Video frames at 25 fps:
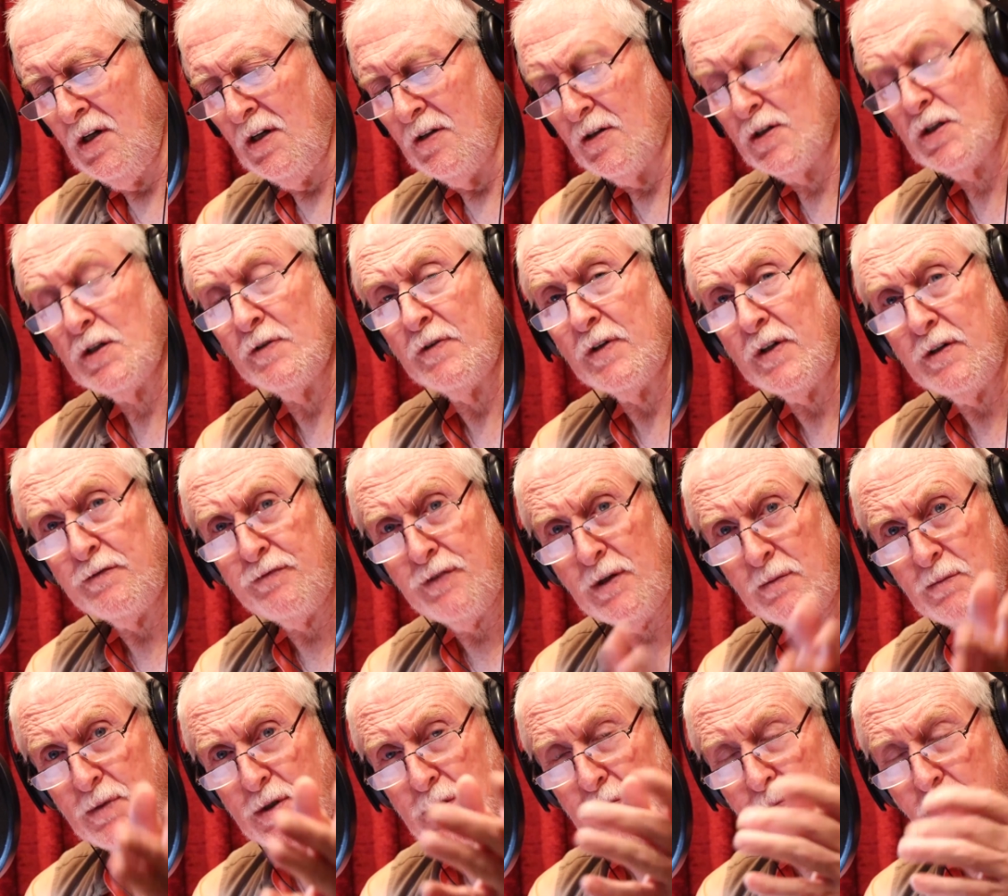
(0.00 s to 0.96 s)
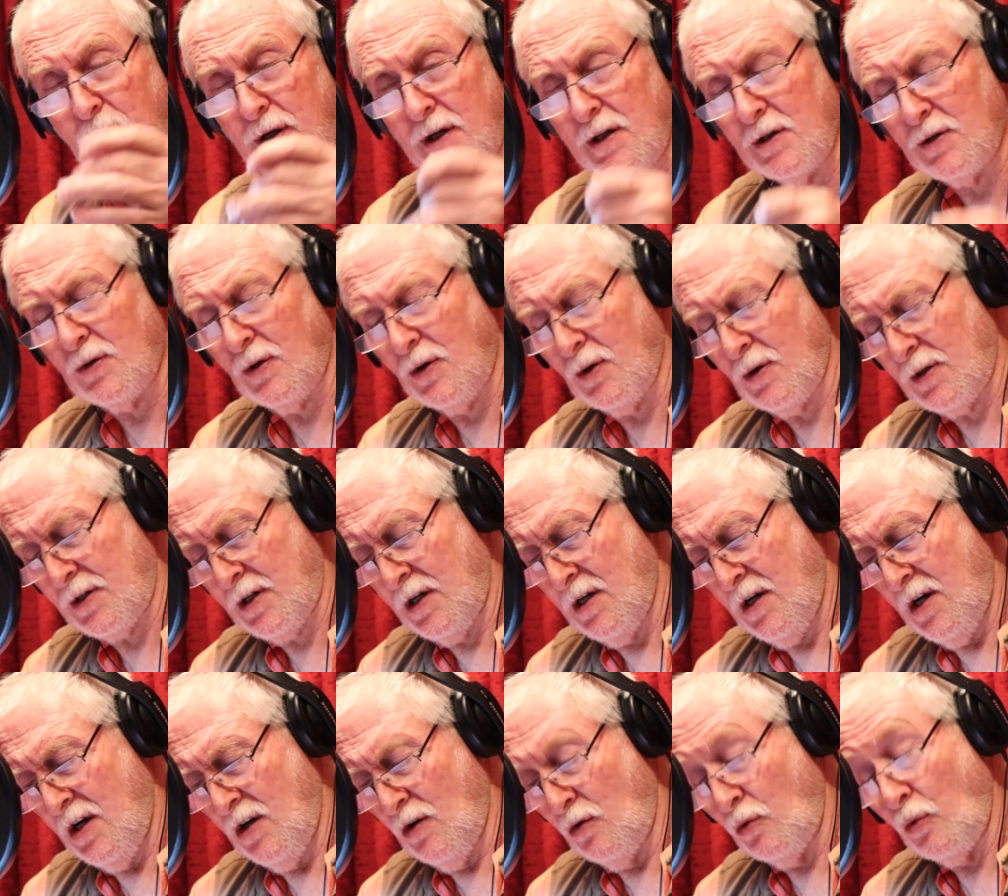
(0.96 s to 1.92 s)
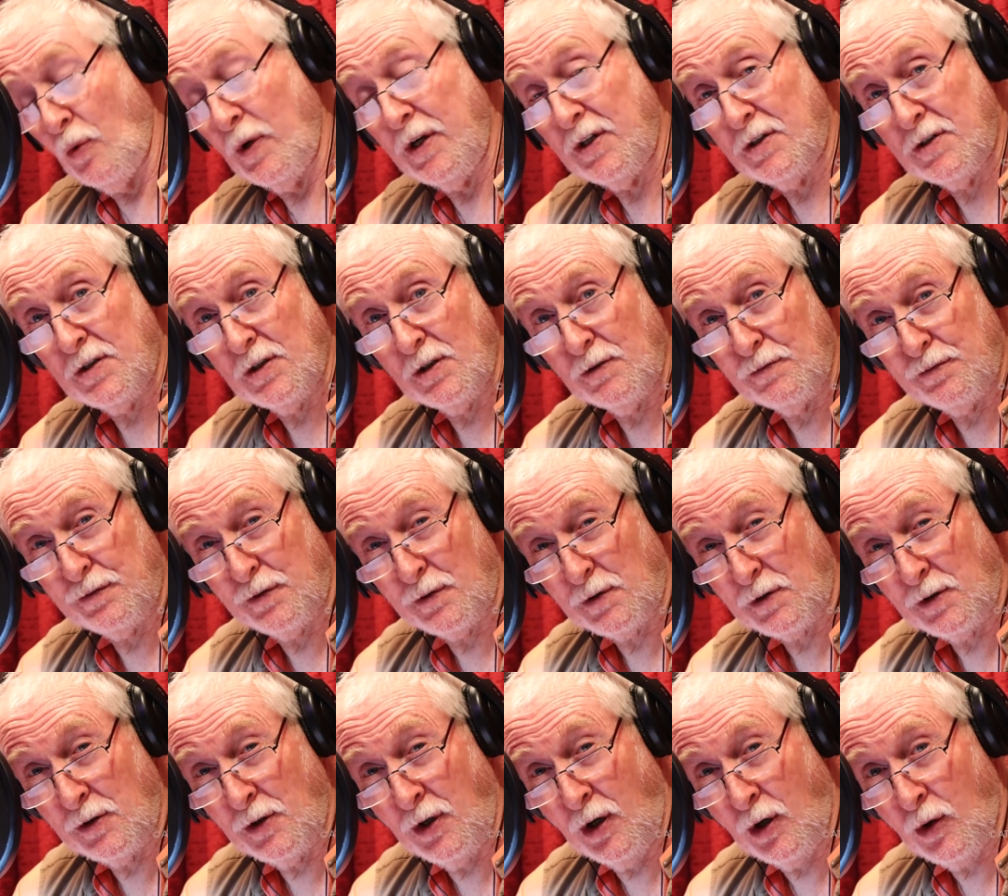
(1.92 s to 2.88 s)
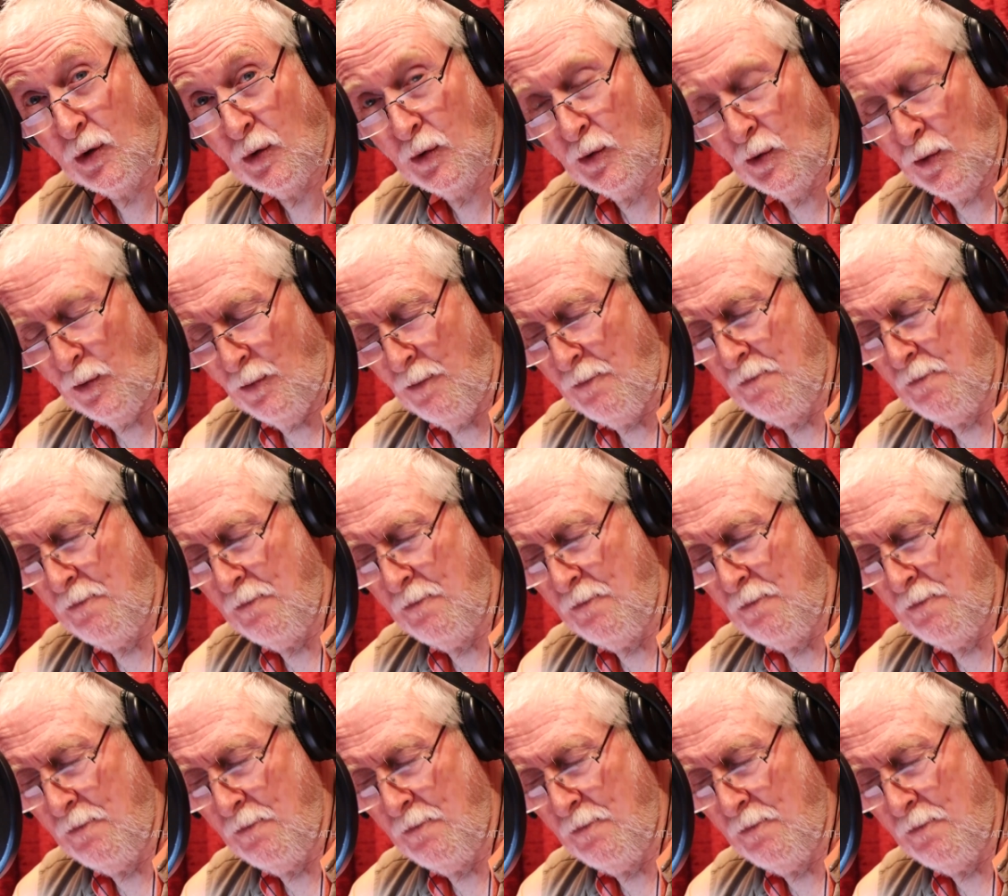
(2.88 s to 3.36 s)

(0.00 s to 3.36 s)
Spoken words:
There's a very famous play called Waiting for Godot,